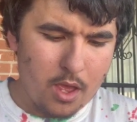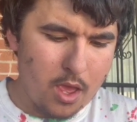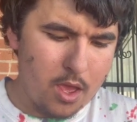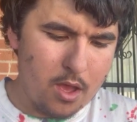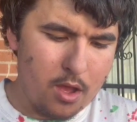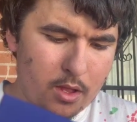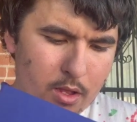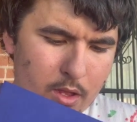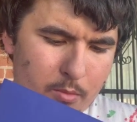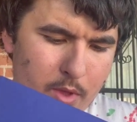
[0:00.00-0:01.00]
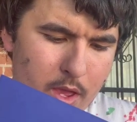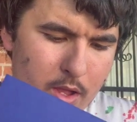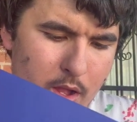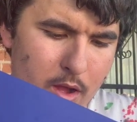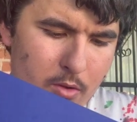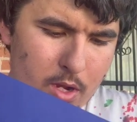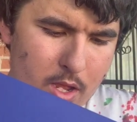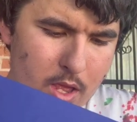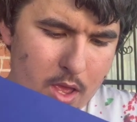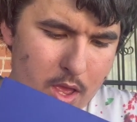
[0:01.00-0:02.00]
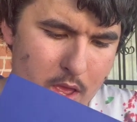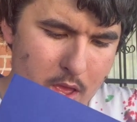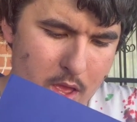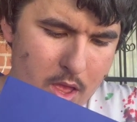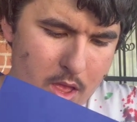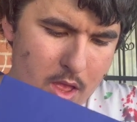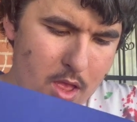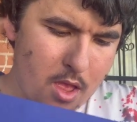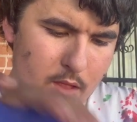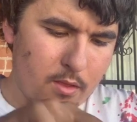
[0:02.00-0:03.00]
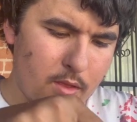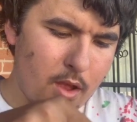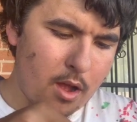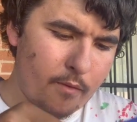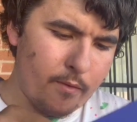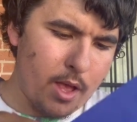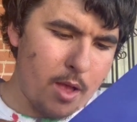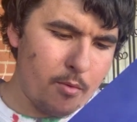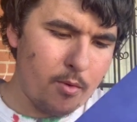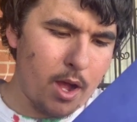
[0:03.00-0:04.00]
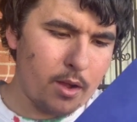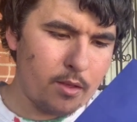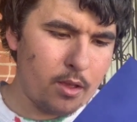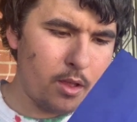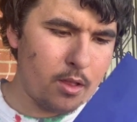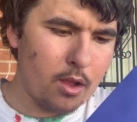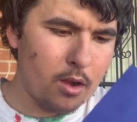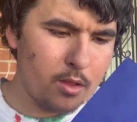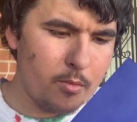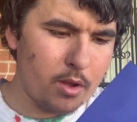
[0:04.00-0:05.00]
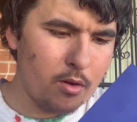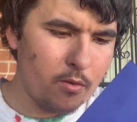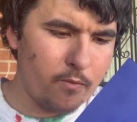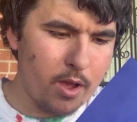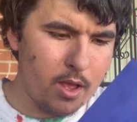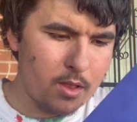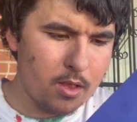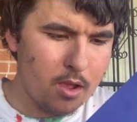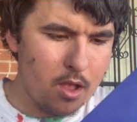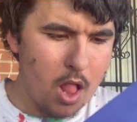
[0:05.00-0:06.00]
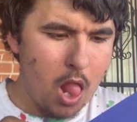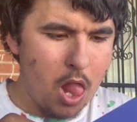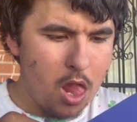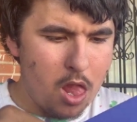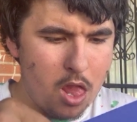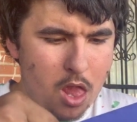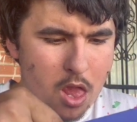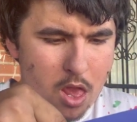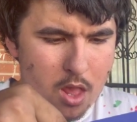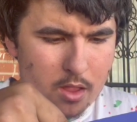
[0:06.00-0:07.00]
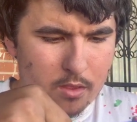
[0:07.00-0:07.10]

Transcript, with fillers: and I'm just been hanging out and stuff, and relaxing and talking to my girlfriend and